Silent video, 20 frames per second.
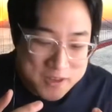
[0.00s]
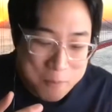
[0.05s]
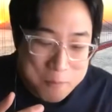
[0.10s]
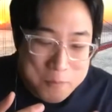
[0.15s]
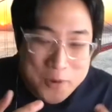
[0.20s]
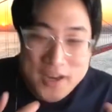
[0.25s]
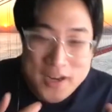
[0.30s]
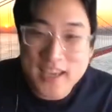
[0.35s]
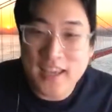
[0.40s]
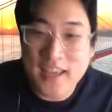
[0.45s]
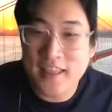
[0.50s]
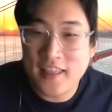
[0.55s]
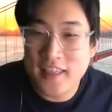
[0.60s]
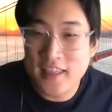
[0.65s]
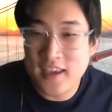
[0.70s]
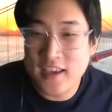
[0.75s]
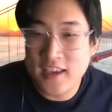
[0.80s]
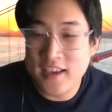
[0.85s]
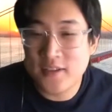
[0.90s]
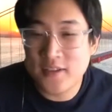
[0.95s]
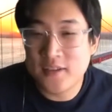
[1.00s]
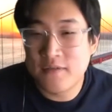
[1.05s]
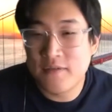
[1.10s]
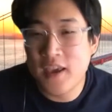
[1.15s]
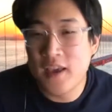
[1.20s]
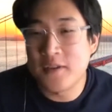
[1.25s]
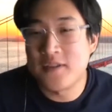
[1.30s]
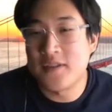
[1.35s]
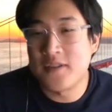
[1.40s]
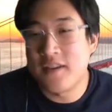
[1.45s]
putting in these
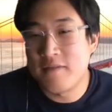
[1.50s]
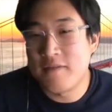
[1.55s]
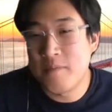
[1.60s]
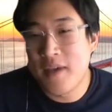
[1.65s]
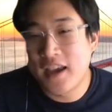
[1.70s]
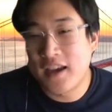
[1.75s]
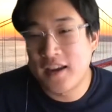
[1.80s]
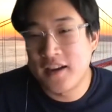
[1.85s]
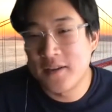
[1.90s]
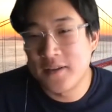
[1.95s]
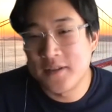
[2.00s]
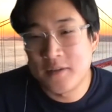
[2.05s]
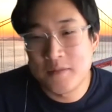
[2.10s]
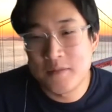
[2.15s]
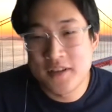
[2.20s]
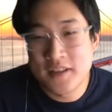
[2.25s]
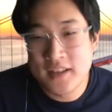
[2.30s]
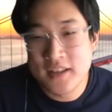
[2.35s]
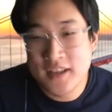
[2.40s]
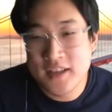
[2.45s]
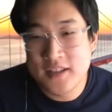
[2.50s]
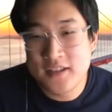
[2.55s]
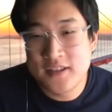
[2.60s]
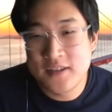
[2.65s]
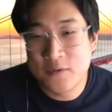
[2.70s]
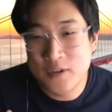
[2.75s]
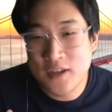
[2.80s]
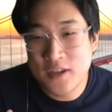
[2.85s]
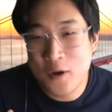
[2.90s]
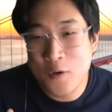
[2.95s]
fail-safe mechanisms and
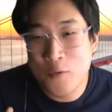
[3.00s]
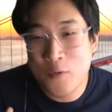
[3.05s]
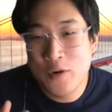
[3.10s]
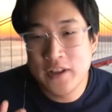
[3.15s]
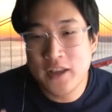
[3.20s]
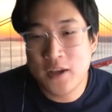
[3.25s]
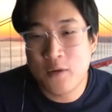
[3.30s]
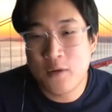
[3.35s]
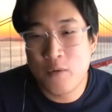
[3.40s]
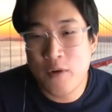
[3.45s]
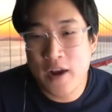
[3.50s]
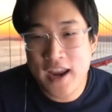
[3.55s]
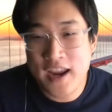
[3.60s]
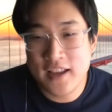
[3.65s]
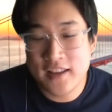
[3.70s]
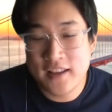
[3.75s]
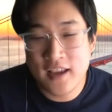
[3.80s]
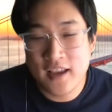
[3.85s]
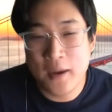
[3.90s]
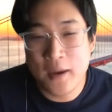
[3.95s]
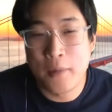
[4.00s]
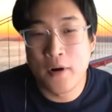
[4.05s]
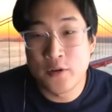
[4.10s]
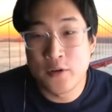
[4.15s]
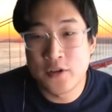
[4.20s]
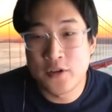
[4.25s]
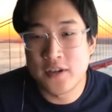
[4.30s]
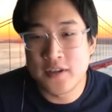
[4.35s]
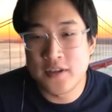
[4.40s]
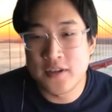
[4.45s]
these, really great
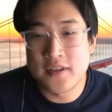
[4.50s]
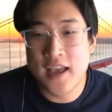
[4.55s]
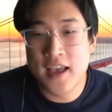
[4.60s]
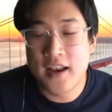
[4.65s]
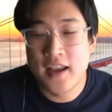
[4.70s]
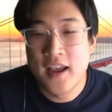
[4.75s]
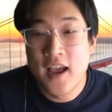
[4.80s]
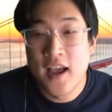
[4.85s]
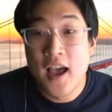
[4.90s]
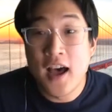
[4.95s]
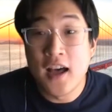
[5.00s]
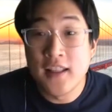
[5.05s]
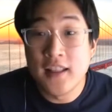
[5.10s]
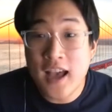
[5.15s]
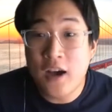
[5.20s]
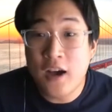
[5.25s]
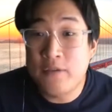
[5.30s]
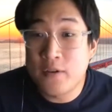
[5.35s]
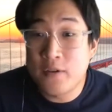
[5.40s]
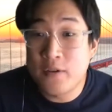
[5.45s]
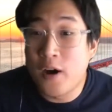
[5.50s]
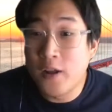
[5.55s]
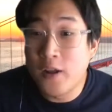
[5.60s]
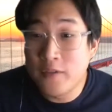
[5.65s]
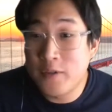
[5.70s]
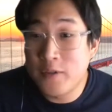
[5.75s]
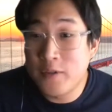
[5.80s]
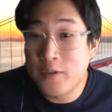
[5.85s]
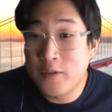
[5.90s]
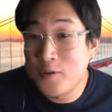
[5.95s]
approaches that allow for all
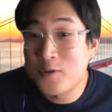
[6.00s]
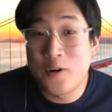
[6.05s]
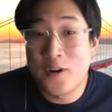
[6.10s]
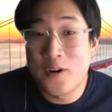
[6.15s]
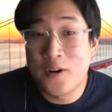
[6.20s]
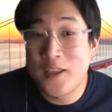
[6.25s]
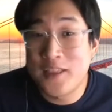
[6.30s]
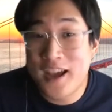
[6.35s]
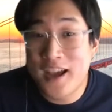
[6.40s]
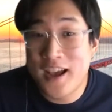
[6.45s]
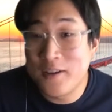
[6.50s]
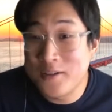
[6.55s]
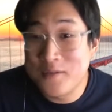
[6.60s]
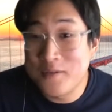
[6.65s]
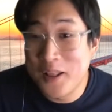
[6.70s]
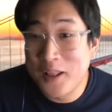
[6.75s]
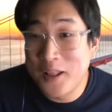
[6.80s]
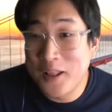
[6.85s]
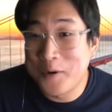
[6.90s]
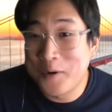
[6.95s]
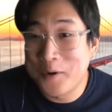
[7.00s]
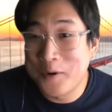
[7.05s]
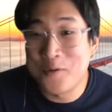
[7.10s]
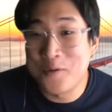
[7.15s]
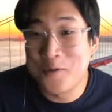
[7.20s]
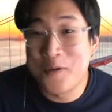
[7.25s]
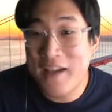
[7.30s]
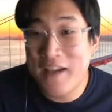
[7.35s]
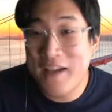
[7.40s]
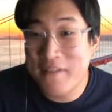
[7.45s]
of those 30,000 developers
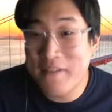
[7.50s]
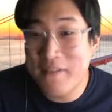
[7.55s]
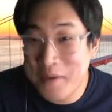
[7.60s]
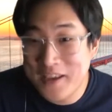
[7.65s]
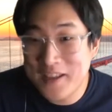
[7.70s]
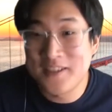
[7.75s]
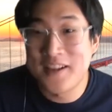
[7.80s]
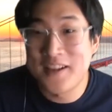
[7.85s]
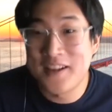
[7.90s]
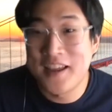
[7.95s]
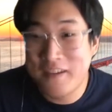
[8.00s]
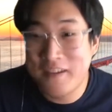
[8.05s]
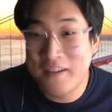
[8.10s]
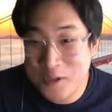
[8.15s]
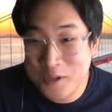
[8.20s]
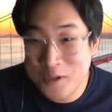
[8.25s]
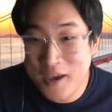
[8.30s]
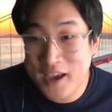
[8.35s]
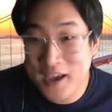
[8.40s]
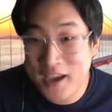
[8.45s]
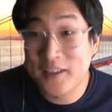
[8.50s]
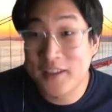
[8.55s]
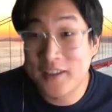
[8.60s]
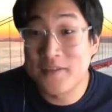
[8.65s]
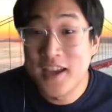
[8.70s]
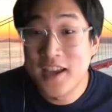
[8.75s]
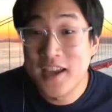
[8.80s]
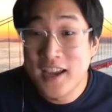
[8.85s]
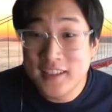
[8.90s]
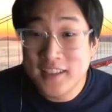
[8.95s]
who have opinions and have
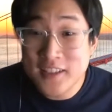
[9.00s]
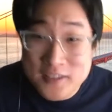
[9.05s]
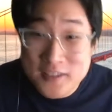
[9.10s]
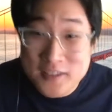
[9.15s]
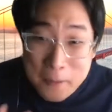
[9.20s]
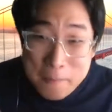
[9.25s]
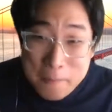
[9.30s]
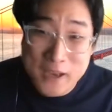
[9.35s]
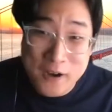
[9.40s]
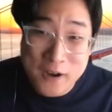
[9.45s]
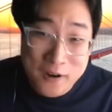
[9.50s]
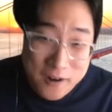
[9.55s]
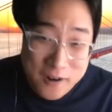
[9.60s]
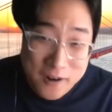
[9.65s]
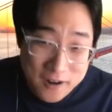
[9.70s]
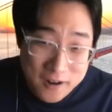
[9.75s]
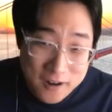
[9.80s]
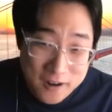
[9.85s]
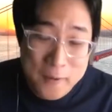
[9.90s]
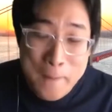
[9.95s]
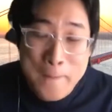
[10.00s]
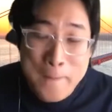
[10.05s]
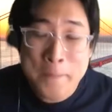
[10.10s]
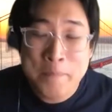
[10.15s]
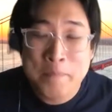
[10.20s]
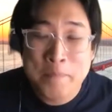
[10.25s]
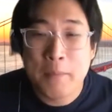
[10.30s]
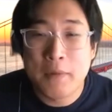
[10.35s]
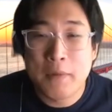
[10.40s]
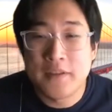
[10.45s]
perspectives to still be heard,
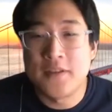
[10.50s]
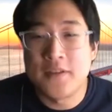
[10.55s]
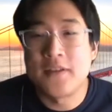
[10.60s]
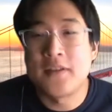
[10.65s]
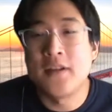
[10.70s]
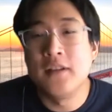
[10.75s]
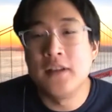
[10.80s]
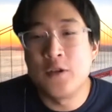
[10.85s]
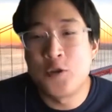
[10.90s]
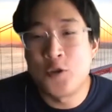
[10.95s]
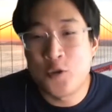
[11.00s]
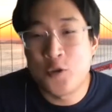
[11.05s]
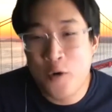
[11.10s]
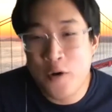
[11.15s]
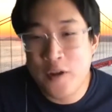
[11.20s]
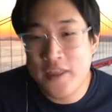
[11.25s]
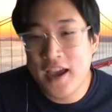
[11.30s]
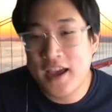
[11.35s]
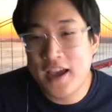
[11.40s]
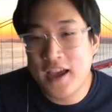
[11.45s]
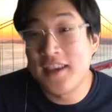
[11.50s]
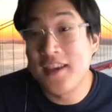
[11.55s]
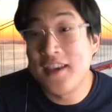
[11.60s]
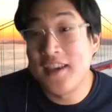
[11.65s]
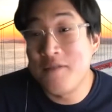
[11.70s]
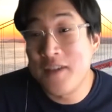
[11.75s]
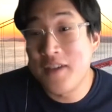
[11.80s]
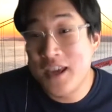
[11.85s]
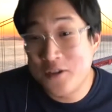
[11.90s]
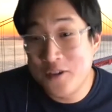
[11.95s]
but to still ensure that the
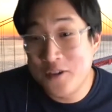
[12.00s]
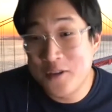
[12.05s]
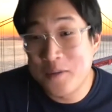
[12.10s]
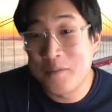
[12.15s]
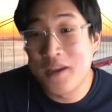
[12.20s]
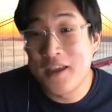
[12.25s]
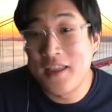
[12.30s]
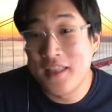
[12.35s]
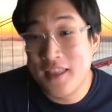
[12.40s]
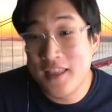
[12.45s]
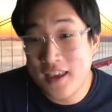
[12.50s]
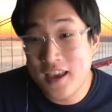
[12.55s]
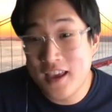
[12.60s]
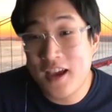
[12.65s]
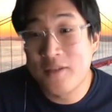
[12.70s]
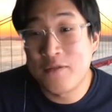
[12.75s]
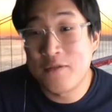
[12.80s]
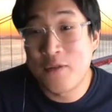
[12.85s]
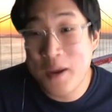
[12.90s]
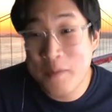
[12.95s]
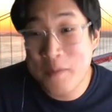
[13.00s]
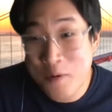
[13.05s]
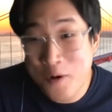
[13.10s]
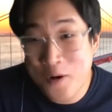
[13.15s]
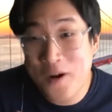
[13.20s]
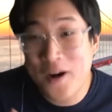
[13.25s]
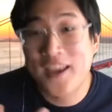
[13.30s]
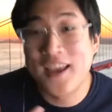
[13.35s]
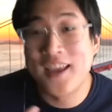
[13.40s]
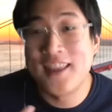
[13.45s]
innovation in the
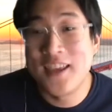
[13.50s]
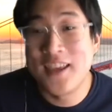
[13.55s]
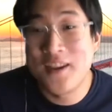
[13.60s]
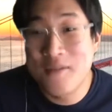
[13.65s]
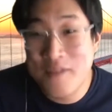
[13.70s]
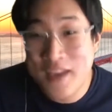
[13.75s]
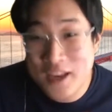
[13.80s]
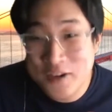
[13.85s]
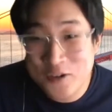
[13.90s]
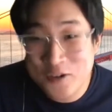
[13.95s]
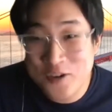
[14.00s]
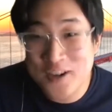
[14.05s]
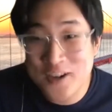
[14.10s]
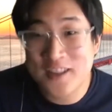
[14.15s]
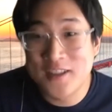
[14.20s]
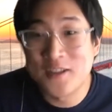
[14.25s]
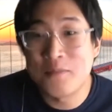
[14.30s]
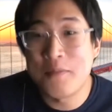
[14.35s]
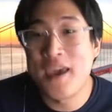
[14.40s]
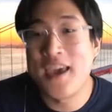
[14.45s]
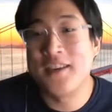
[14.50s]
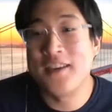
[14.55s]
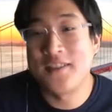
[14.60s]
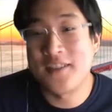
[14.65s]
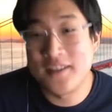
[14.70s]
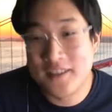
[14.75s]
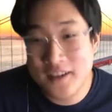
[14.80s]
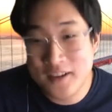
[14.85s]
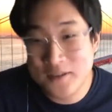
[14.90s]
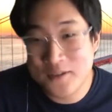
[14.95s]
framework and the innovation in the space
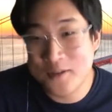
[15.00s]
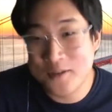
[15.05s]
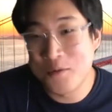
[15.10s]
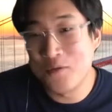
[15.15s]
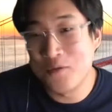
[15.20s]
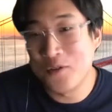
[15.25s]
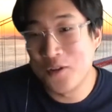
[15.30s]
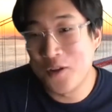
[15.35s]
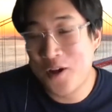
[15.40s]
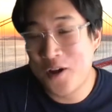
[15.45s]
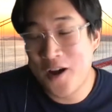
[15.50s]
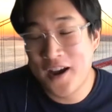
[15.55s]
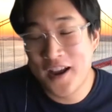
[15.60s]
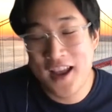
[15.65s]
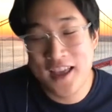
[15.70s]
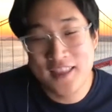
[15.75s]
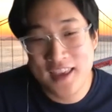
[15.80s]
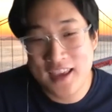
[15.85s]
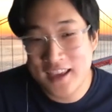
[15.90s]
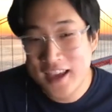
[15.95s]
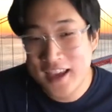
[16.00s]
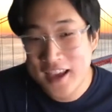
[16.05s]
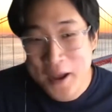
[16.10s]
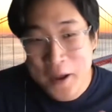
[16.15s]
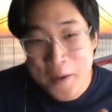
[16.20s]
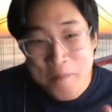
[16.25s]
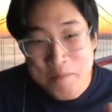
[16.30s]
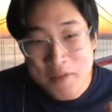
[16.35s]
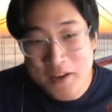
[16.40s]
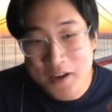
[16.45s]
continues to move along. And I think,
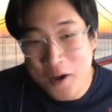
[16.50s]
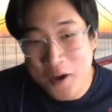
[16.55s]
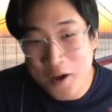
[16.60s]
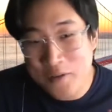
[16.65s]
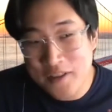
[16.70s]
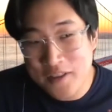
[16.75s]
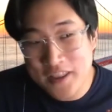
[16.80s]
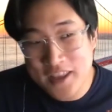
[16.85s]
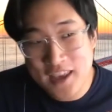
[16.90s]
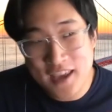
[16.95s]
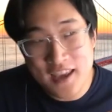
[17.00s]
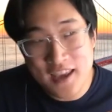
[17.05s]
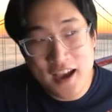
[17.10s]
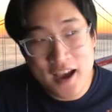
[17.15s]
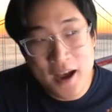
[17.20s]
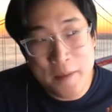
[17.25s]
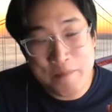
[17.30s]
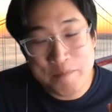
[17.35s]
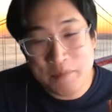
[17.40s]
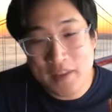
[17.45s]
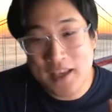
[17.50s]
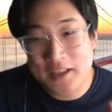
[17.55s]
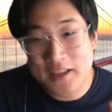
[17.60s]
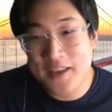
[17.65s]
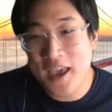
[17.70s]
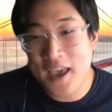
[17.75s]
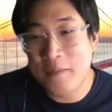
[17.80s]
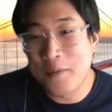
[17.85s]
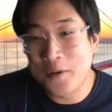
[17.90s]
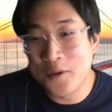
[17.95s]
the
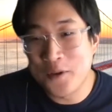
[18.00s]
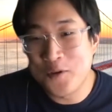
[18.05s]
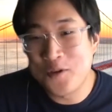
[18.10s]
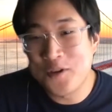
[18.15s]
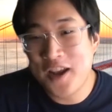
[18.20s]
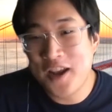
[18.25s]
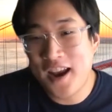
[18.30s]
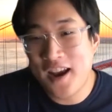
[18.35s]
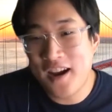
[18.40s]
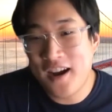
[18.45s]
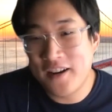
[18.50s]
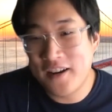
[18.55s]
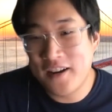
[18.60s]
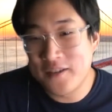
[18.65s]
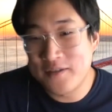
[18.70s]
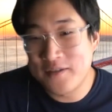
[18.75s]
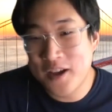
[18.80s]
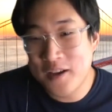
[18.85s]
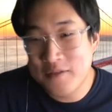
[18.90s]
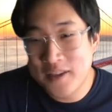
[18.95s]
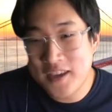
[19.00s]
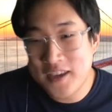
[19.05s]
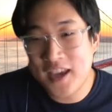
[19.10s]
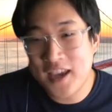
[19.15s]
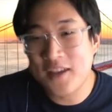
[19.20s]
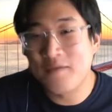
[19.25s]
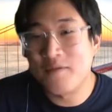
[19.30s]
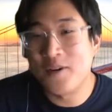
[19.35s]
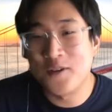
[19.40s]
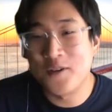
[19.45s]
example you shared of
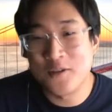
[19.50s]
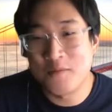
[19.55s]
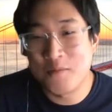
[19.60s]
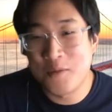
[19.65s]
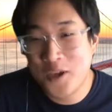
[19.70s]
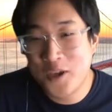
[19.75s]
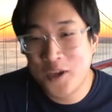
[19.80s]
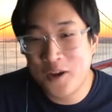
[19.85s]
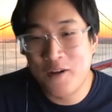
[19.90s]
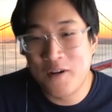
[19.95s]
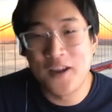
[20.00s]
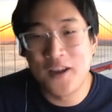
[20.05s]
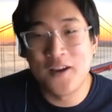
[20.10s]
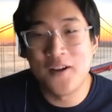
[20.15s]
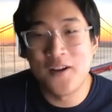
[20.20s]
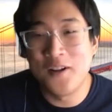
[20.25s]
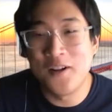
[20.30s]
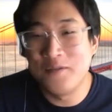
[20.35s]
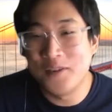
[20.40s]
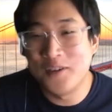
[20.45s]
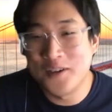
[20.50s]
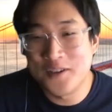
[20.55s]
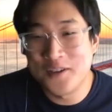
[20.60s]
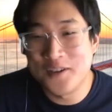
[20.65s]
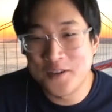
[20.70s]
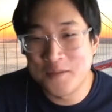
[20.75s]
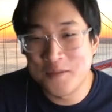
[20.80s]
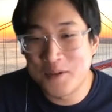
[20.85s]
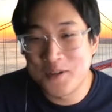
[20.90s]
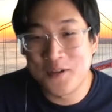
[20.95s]
Git versus Mercurial
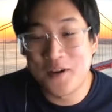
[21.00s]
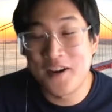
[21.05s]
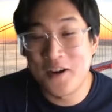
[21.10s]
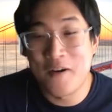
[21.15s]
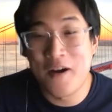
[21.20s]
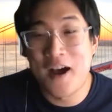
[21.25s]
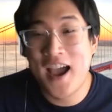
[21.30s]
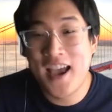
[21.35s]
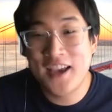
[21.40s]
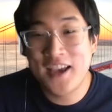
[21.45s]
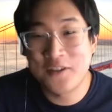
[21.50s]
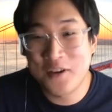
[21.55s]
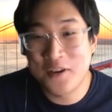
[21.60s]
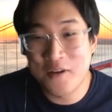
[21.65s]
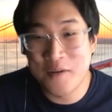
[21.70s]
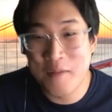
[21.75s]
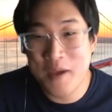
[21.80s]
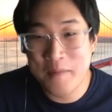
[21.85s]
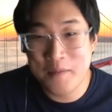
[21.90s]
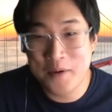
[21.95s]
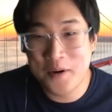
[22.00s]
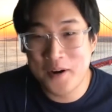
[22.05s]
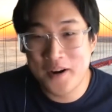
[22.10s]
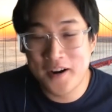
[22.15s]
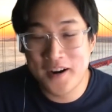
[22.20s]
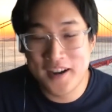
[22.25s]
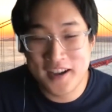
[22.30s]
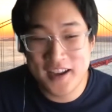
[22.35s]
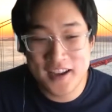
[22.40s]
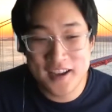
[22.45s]
versus Bazaar, I actually
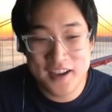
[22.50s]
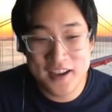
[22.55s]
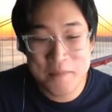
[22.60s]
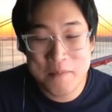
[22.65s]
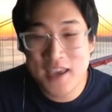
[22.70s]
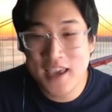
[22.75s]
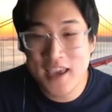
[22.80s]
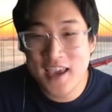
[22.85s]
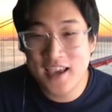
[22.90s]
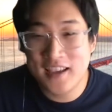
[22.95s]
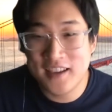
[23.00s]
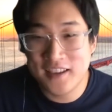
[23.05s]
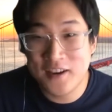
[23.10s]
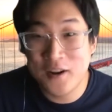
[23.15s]
remember being,